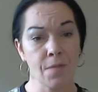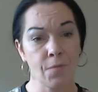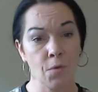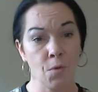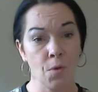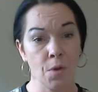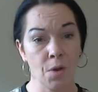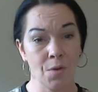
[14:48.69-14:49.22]

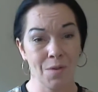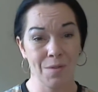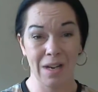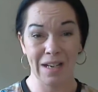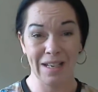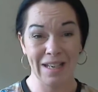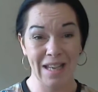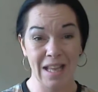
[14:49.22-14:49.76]
for
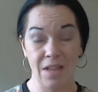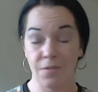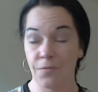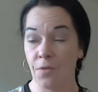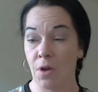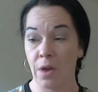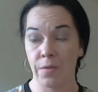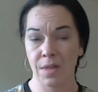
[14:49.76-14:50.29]
at least
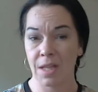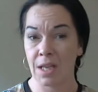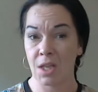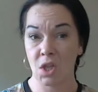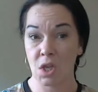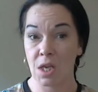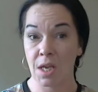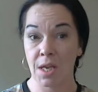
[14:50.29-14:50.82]
5 or
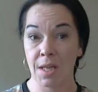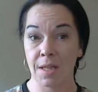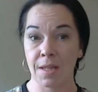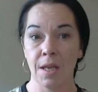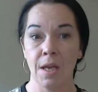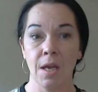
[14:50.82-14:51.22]
6 years.